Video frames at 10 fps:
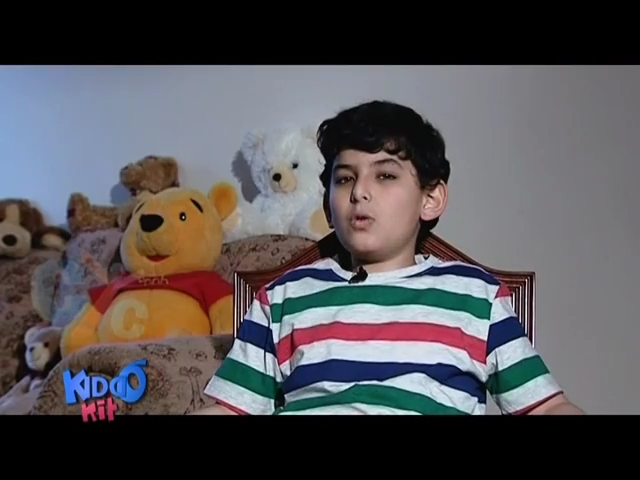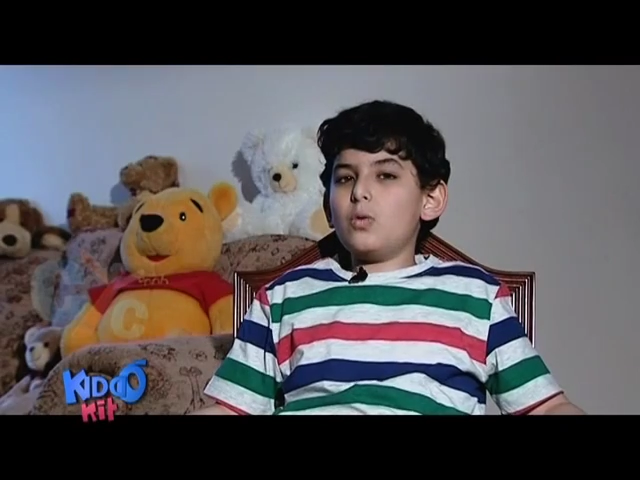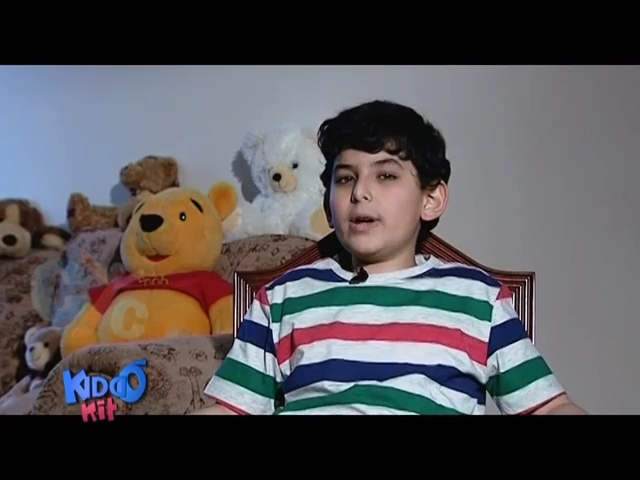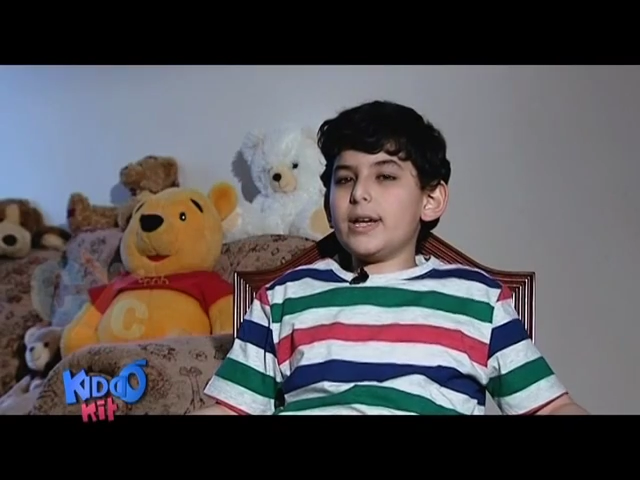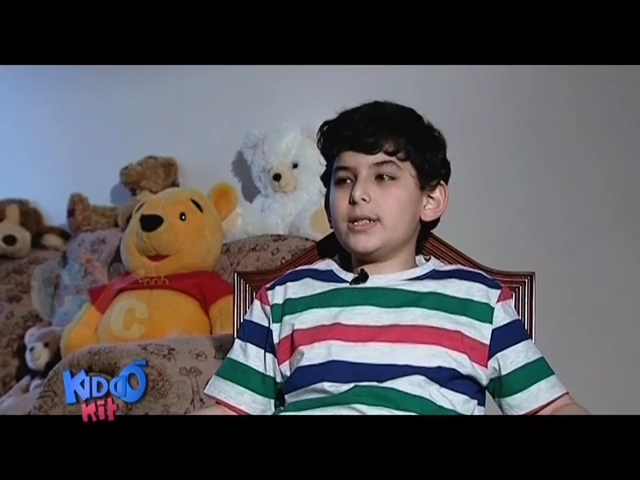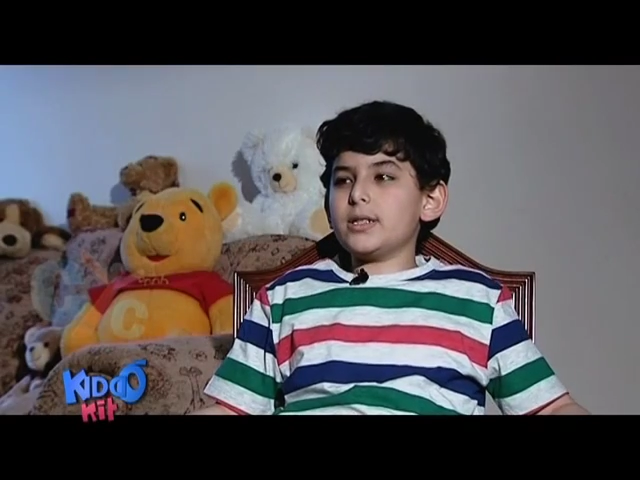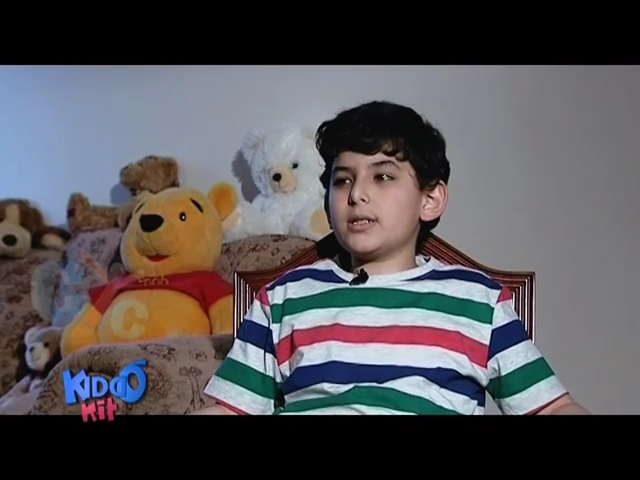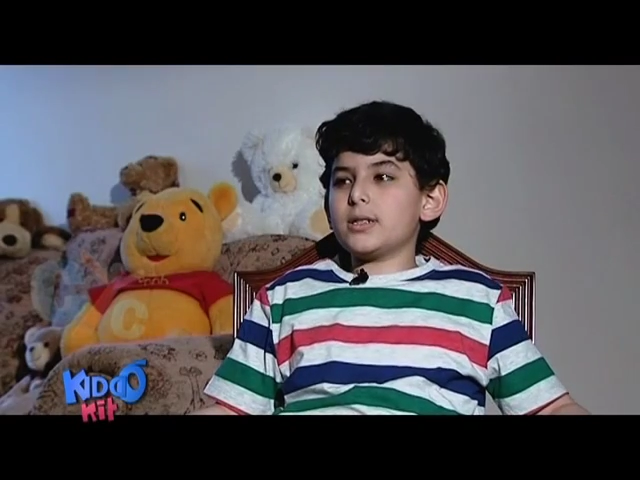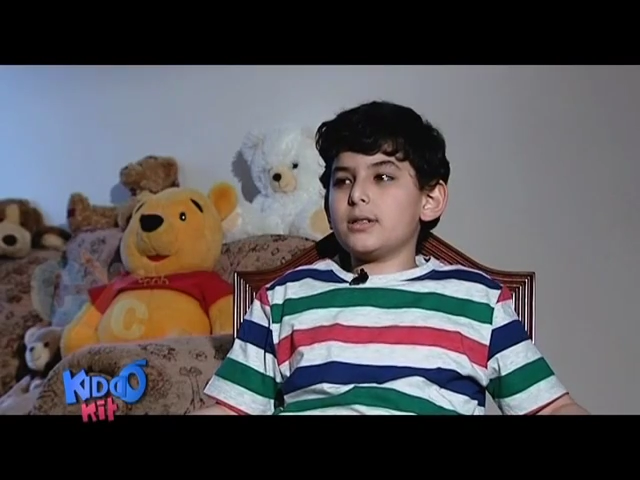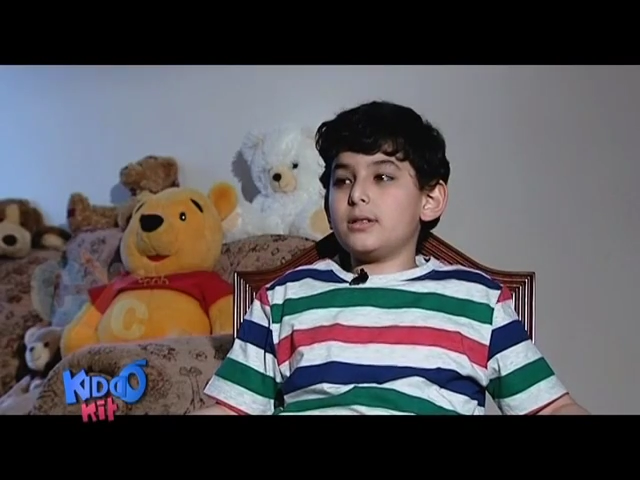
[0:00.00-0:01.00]
Always
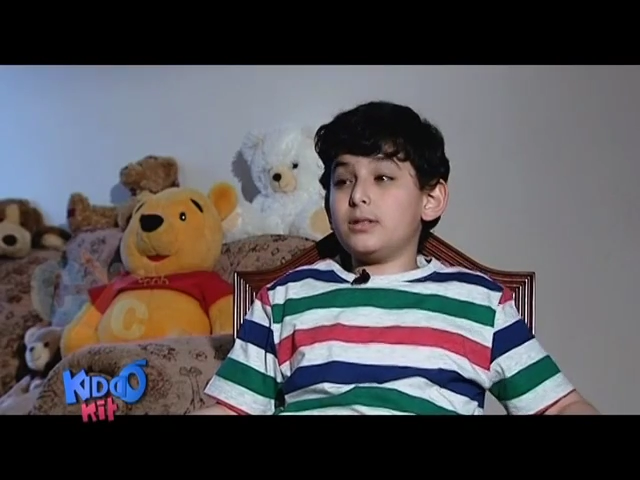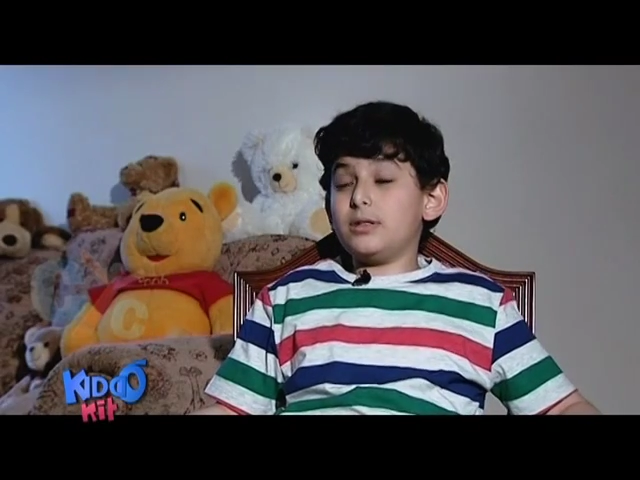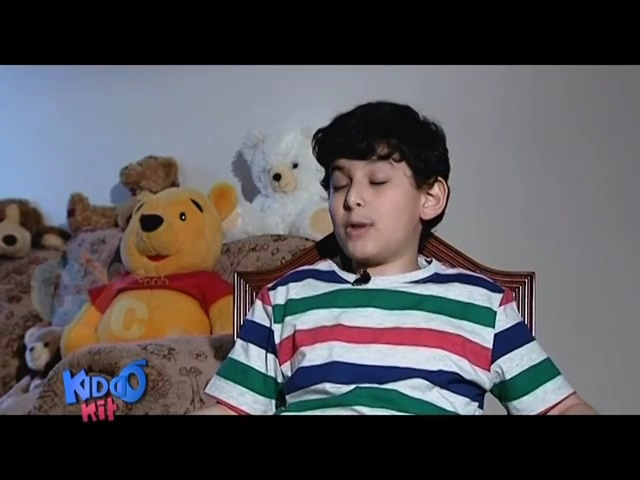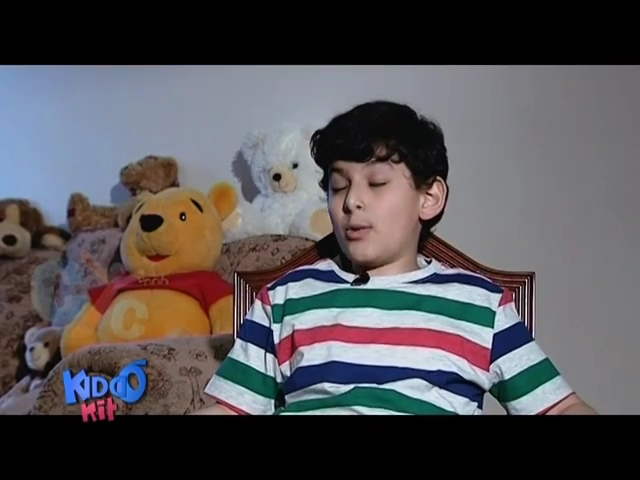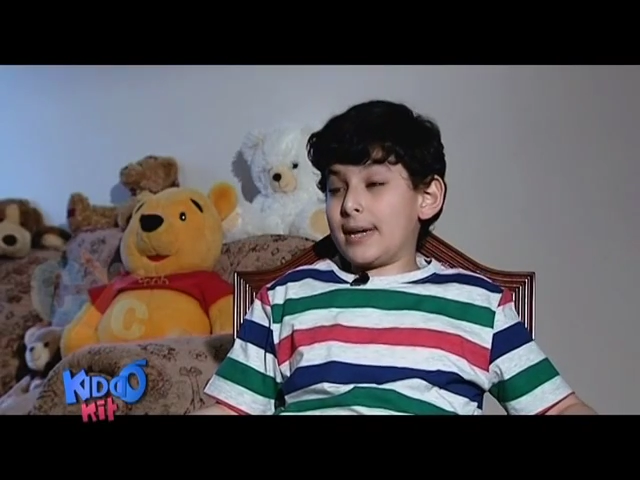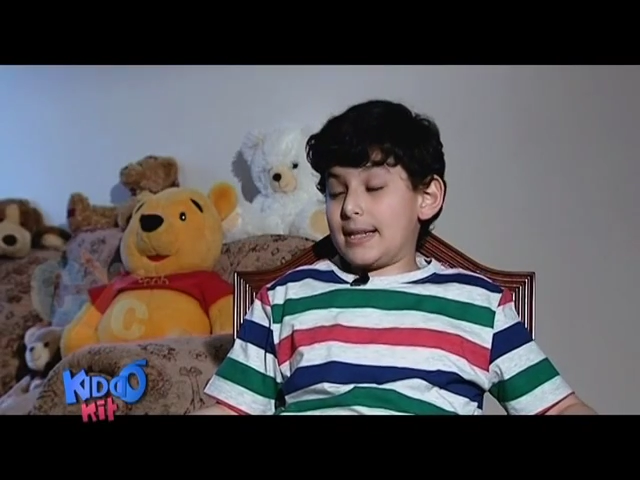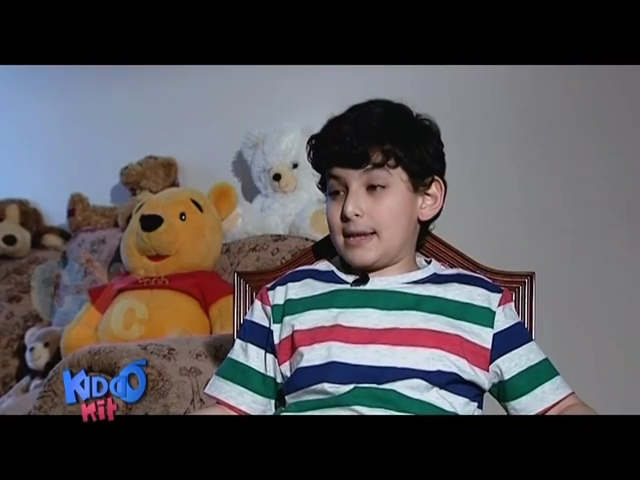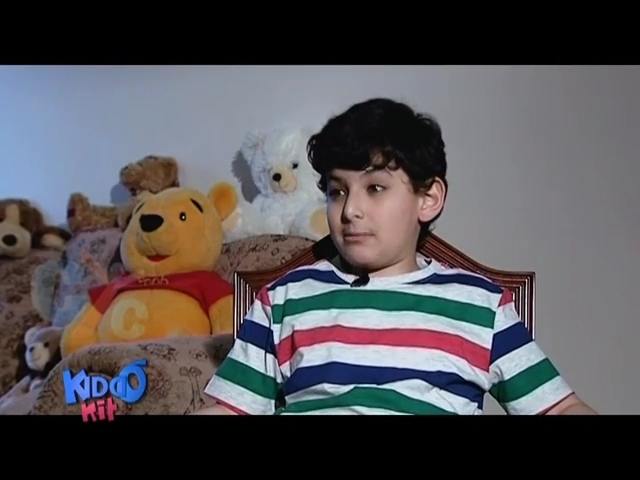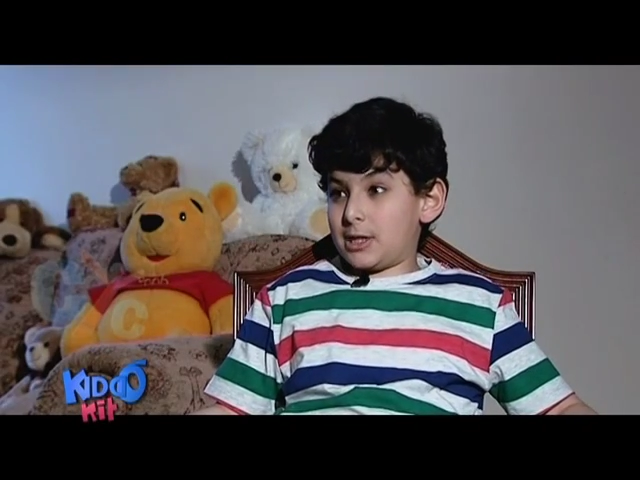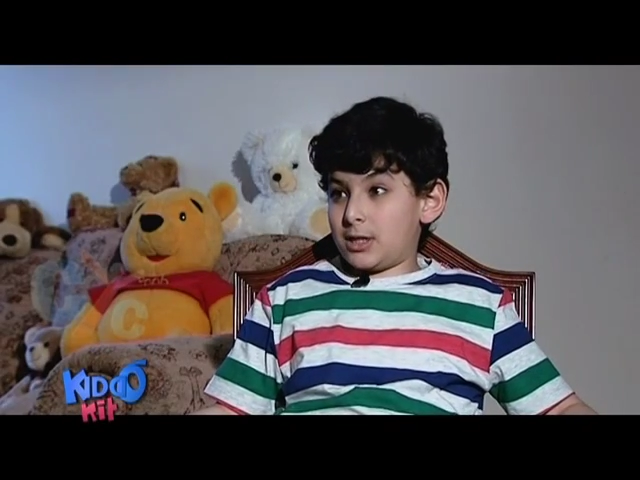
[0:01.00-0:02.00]
don't get
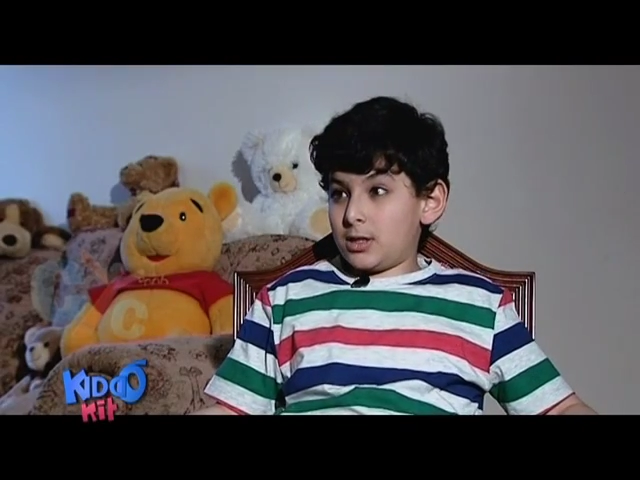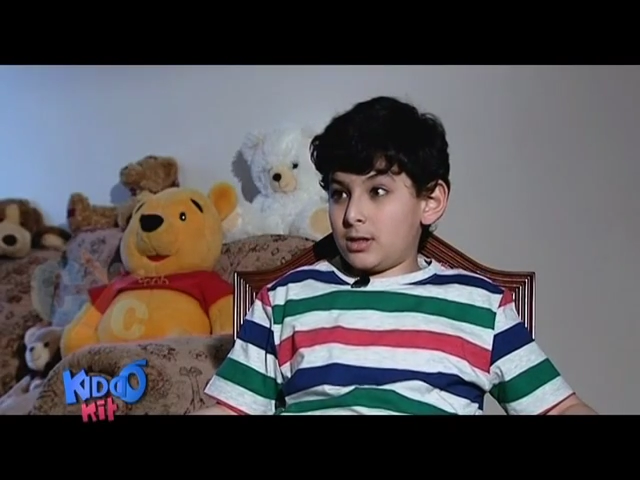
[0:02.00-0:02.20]
tempted.